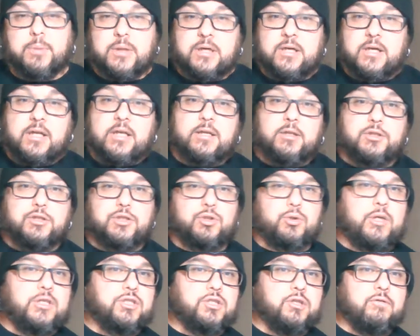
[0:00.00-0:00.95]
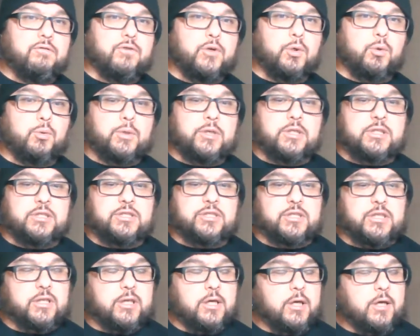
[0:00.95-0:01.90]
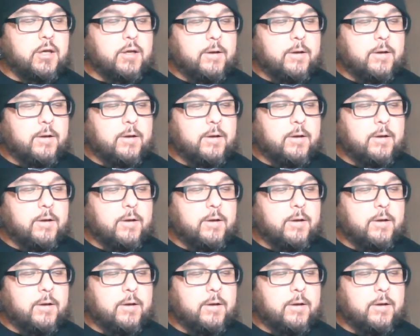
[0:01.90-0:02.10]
but an illustration photorealistic.